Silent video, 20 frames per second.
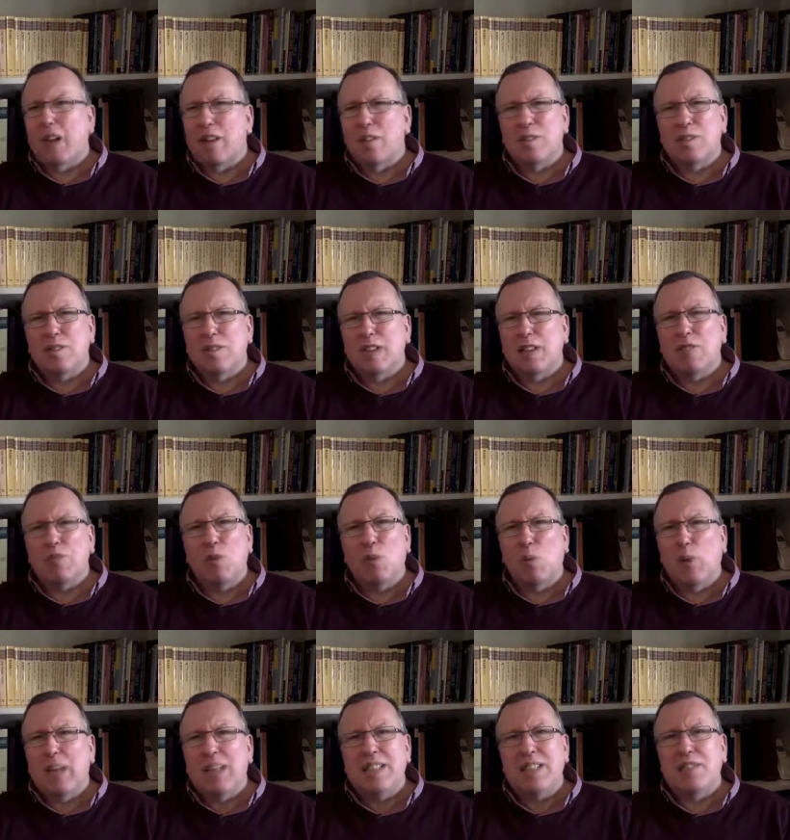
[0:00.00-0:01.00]
it was either a
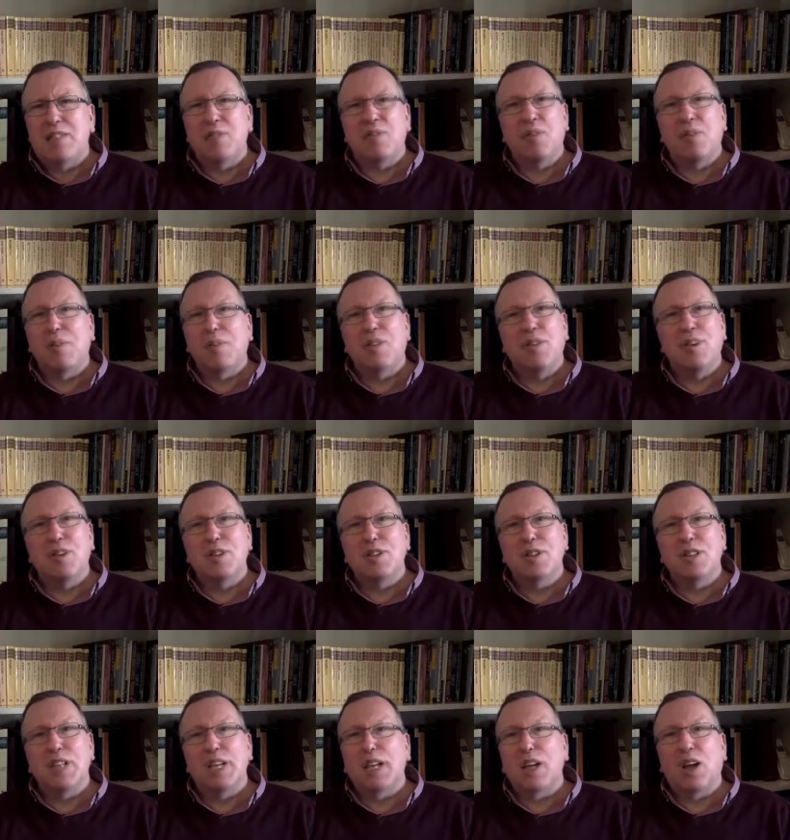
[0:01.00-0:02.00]
Wednesday or a
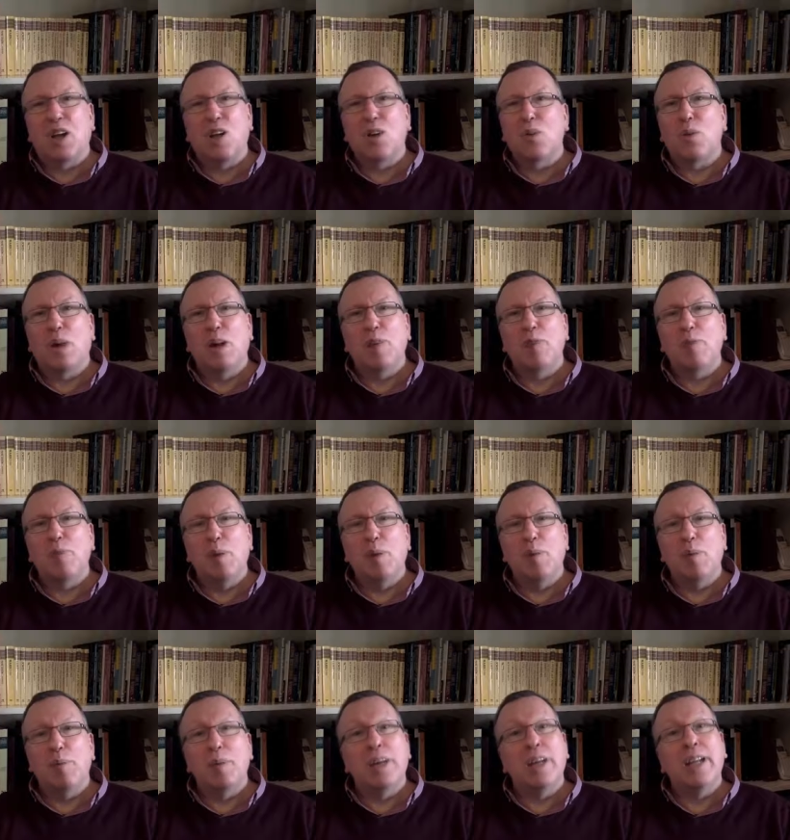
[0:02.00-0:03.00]
Thursday, can't quite
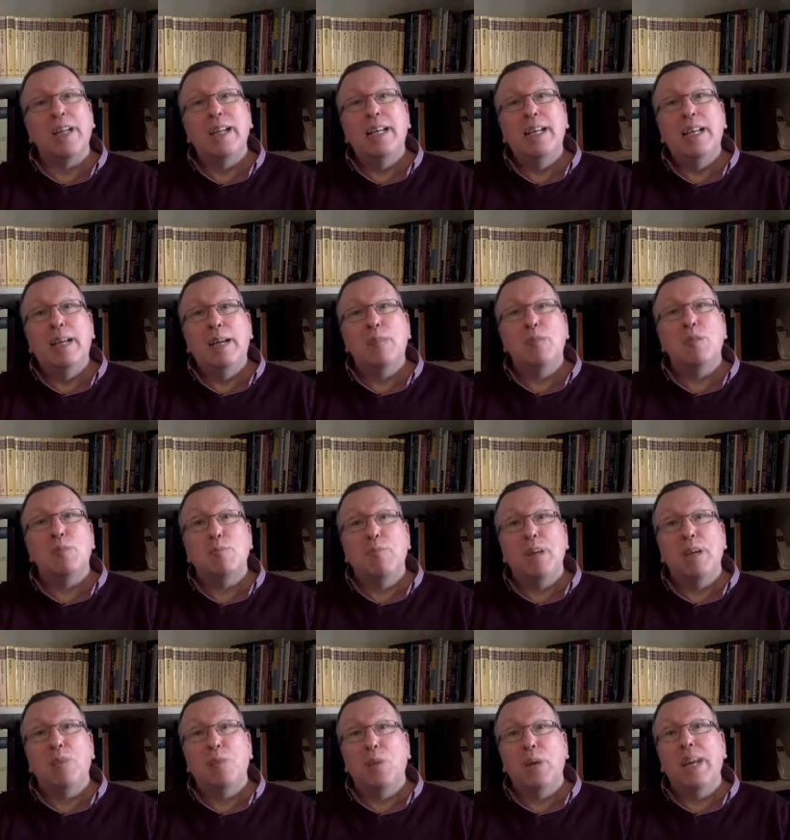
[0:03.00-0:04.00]
remember, but it was
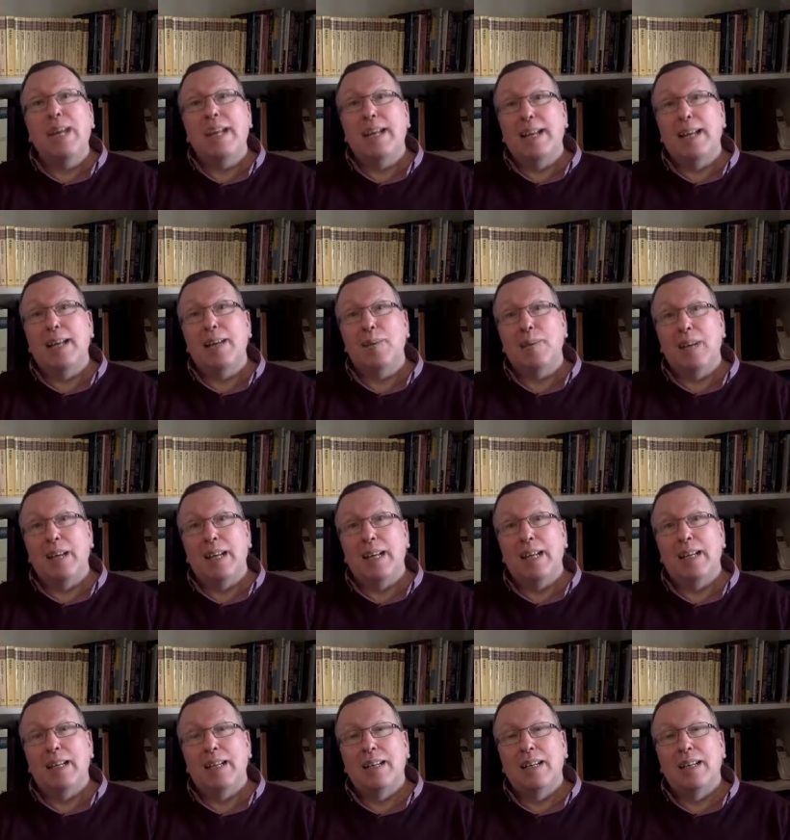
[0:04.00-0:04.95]
midweek anyway.